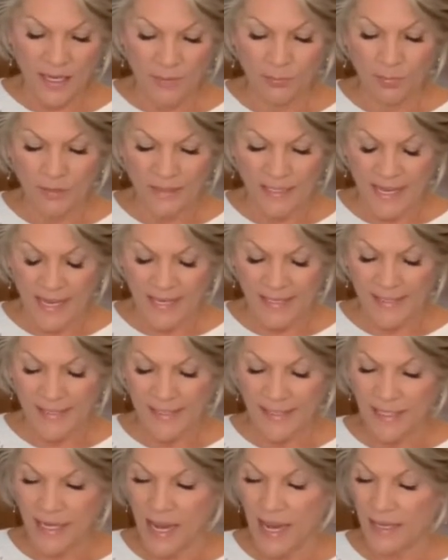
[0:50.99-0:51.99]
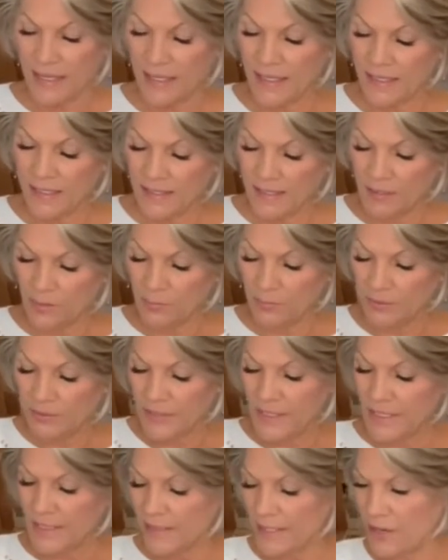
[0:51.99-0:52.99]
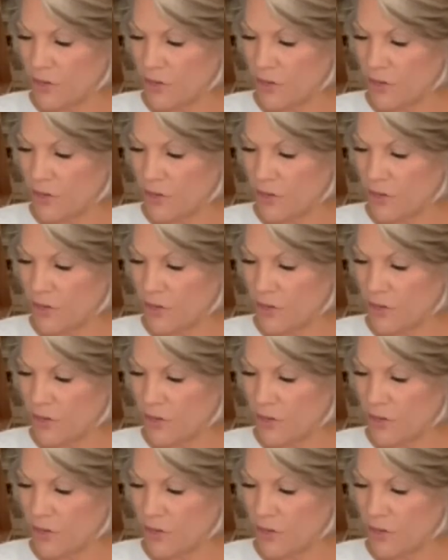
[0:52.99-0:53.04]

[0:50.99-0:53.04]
blend, and it is completely